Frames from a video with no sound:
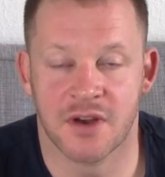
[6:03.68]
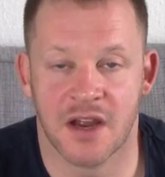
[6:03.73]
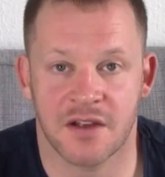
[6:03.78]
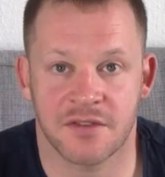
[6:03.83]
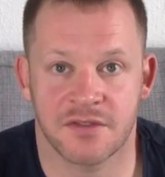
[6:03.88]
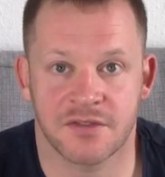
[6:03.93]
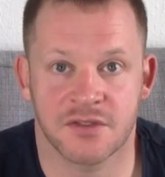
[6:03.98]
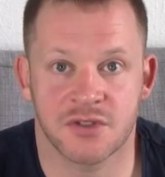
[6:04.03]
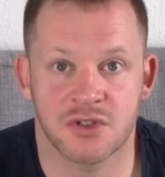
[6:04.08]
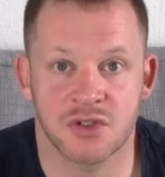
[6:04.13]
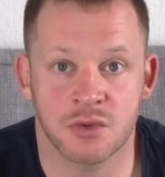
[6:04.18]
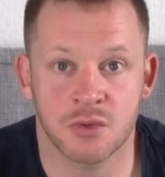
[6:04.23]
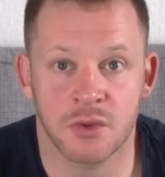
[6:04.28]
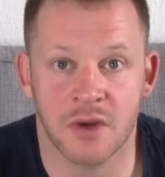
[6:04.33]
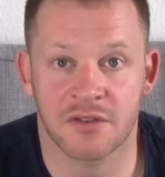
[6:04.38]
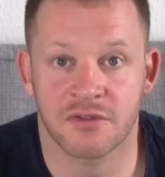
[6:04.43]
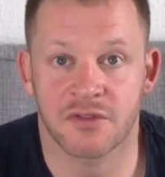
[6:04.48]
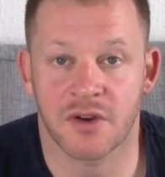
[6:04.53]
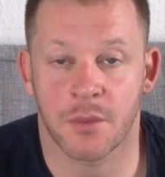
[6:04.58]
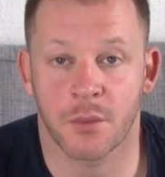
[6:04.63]
drive to
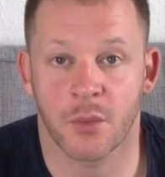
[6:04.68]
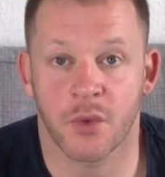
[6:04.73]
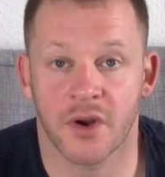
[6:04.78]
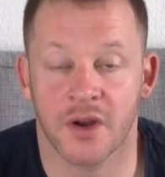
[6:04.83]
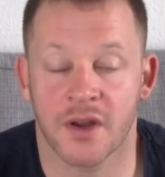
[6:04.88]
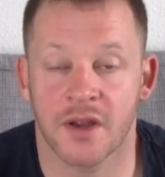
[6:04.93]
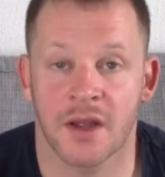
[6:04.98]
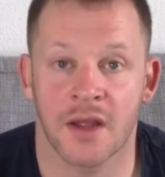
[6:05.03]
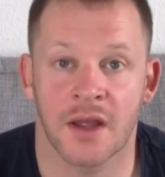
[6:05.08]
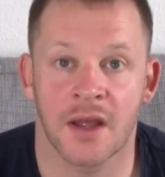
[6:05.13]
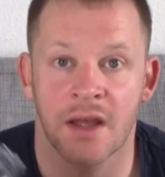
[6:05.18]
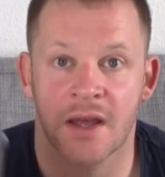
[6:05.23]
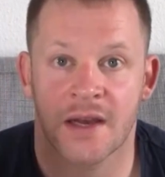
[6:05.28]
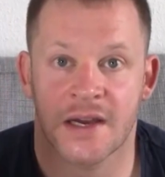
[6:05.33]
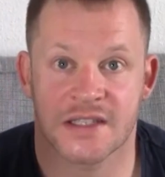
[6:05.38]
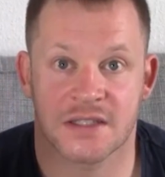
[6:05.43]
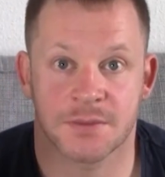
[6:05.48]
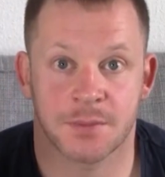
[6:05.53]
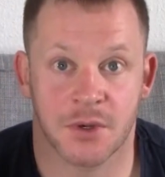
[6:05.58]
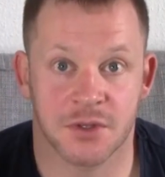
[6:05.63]
and from work,
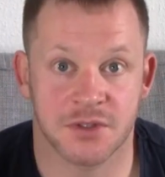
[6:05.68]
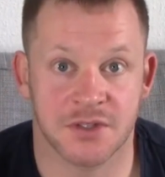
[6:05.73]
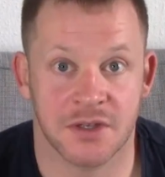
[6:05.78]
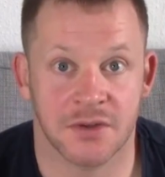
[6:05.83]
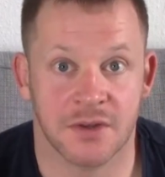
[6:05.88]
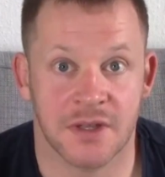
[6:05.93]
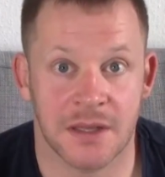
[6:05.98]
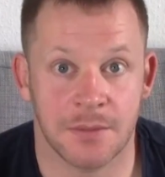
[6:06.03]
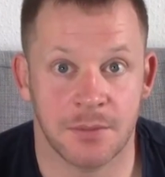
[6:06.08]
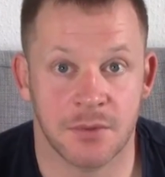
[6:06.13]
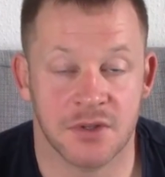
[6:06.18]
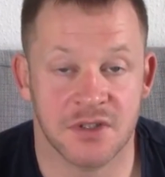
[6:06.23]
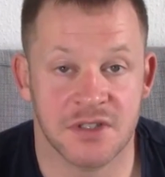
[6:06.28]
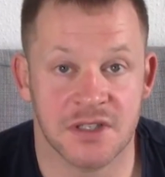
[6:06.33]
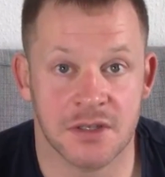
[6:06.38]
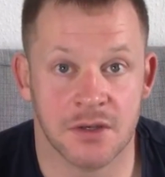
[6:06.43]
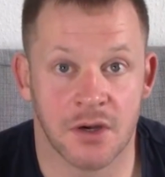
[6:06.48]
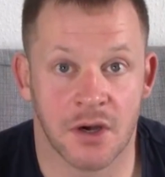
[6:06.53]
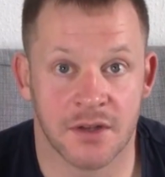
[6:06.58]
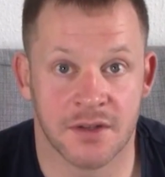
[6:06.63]
I suppose it'll keep your
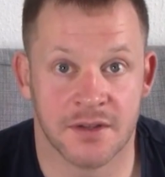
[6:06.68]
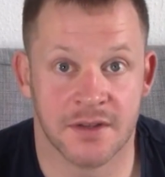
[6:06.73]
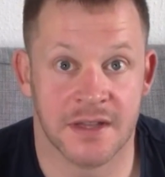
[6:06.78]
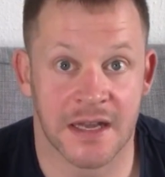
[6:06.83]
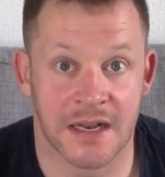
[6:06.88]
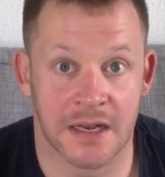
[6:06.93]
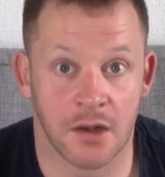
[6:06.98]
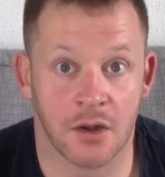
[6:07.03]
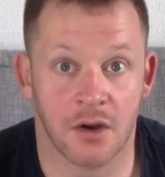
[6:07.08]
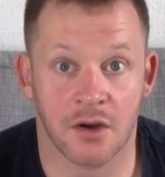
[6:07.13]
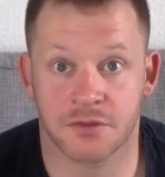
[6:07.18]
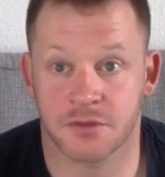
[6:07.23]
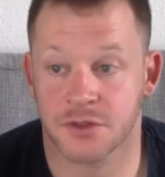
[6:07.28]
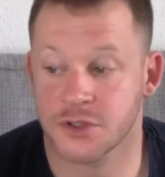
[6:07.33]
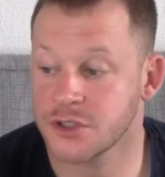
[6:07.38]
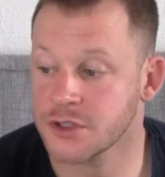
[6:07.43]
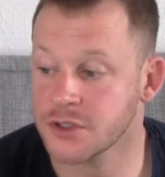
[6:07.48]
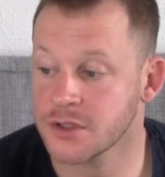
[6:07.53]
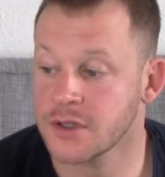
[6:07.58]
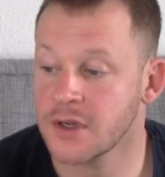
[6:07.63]
tea hot that long for
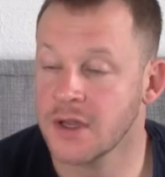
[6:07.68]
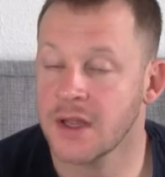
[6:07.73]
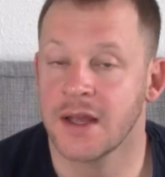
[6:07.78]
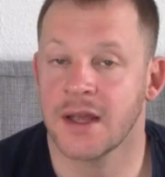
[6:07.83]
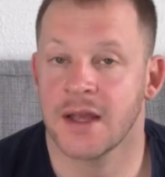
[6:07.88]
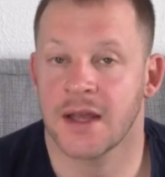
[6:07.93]
sure.